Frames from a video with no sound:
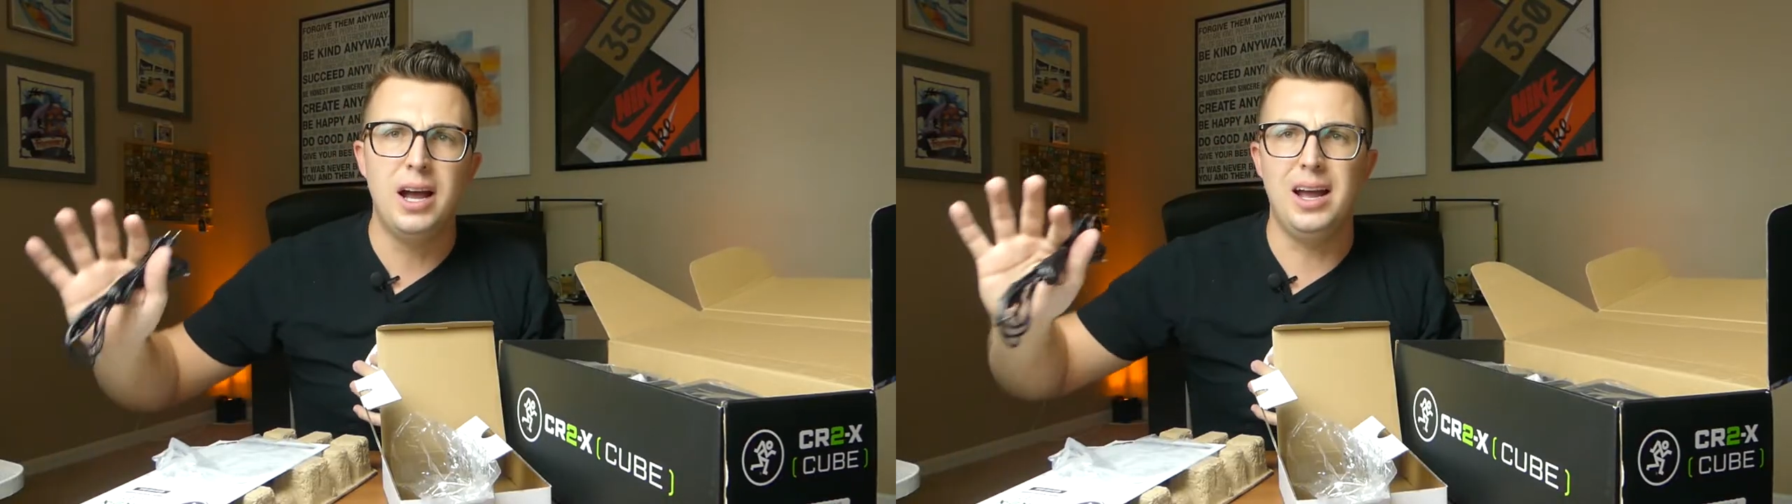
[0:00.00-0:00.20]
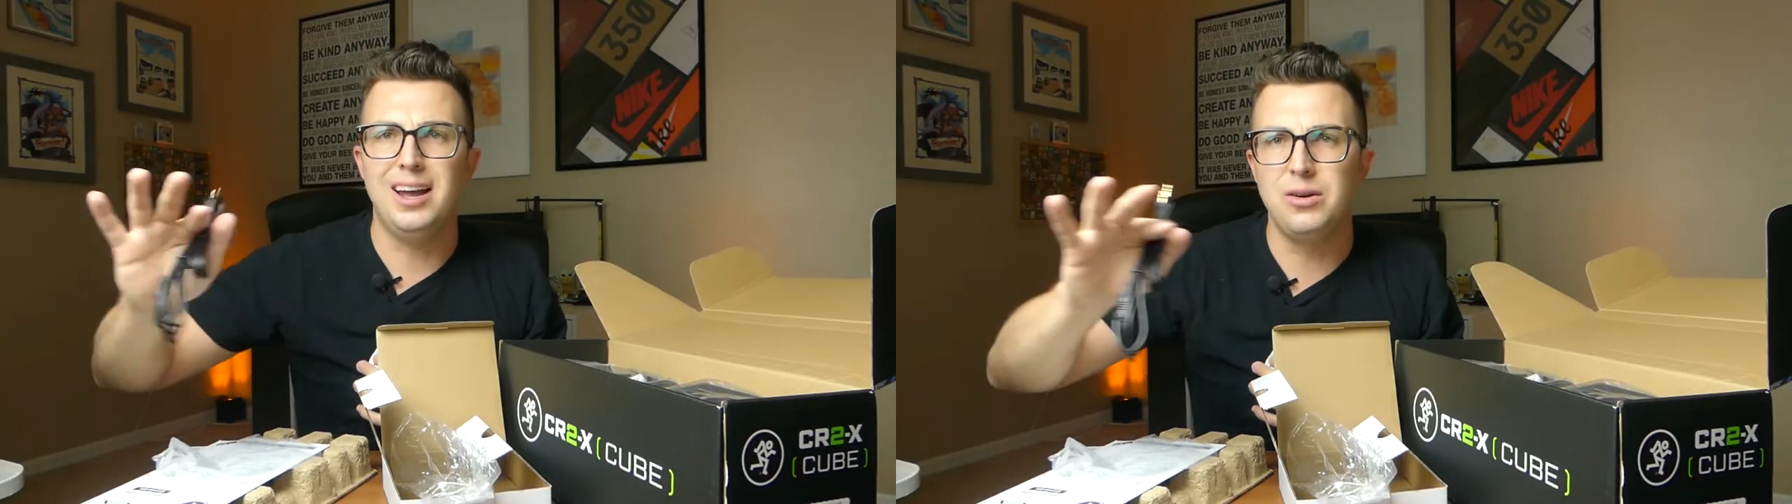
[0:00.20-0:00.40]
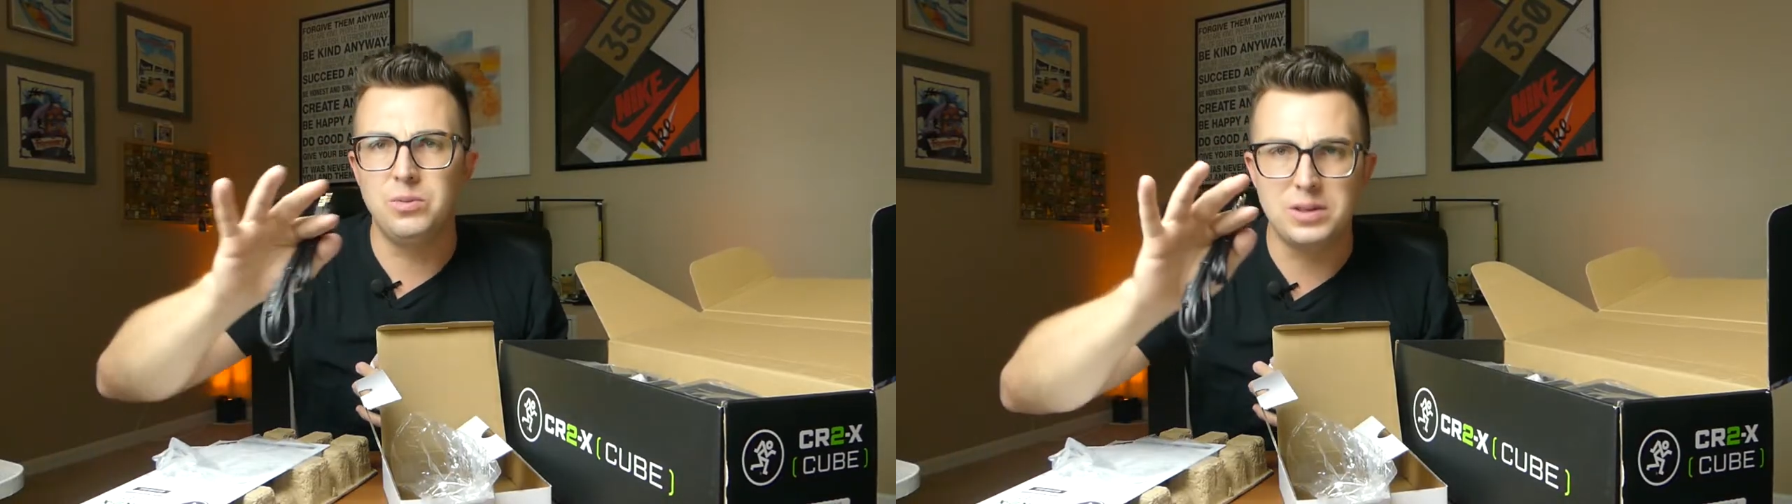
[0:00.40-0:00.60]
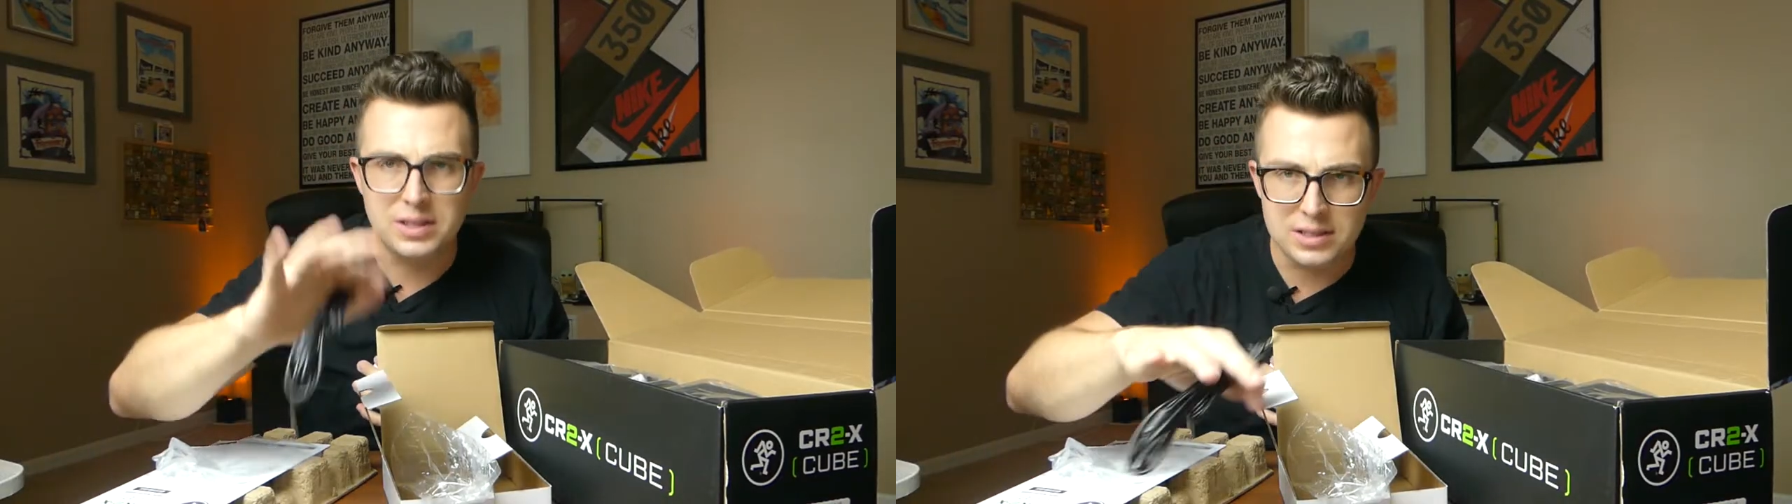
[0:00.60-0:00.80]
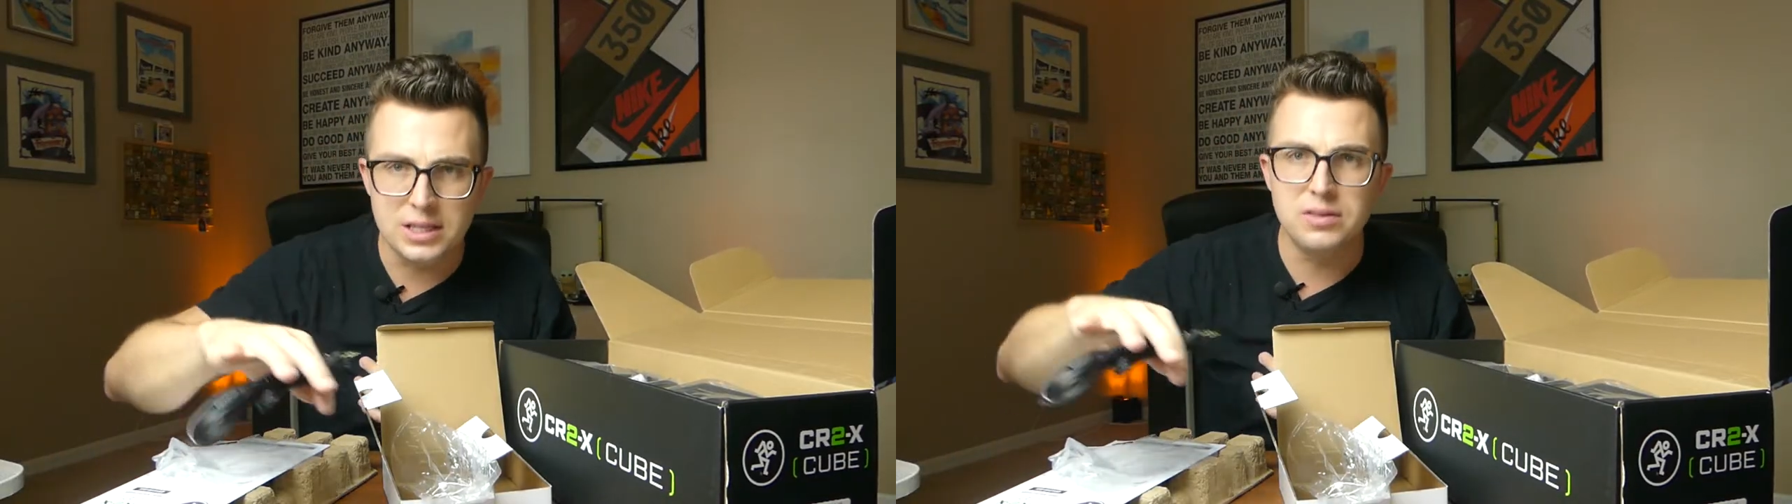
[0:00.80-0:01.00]
with
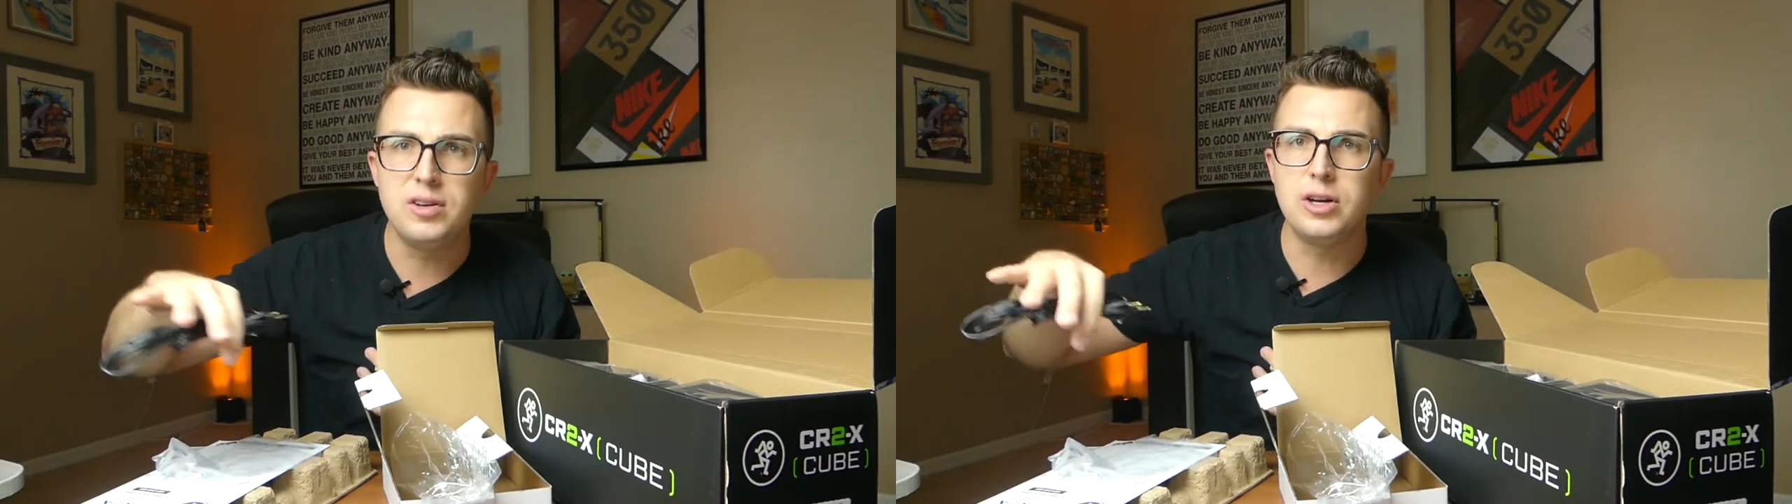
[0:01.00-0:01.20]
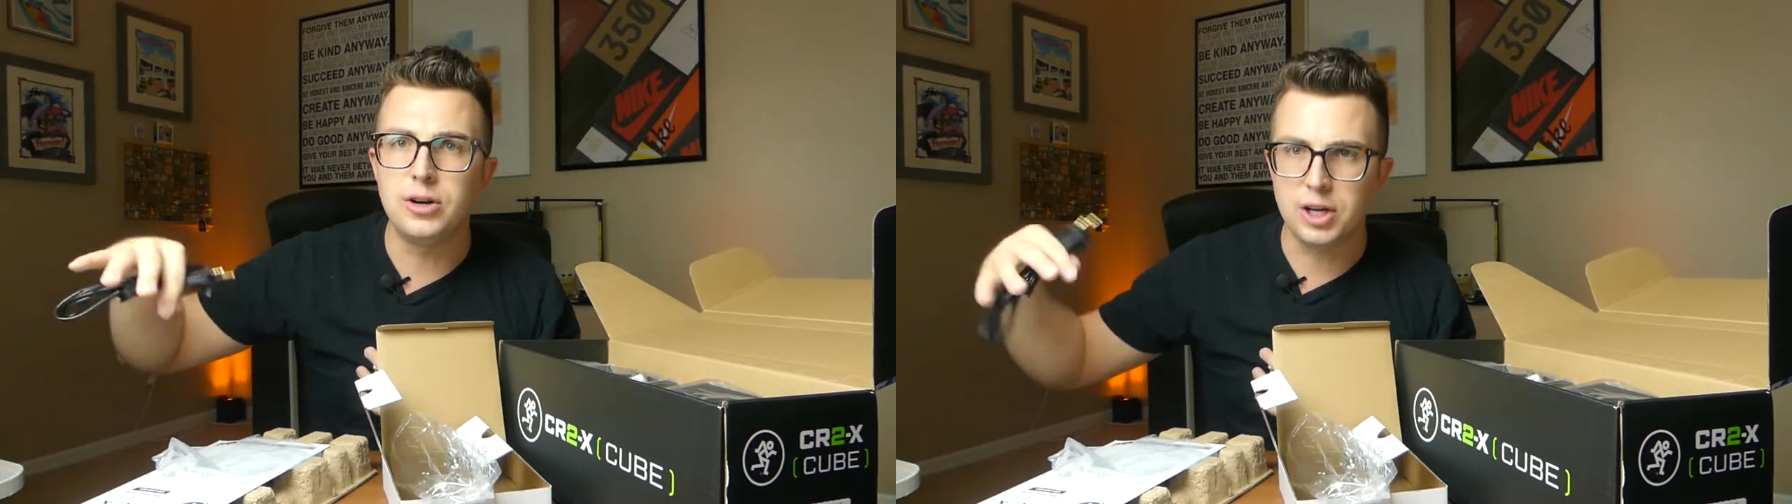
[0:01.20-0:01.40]
the TV or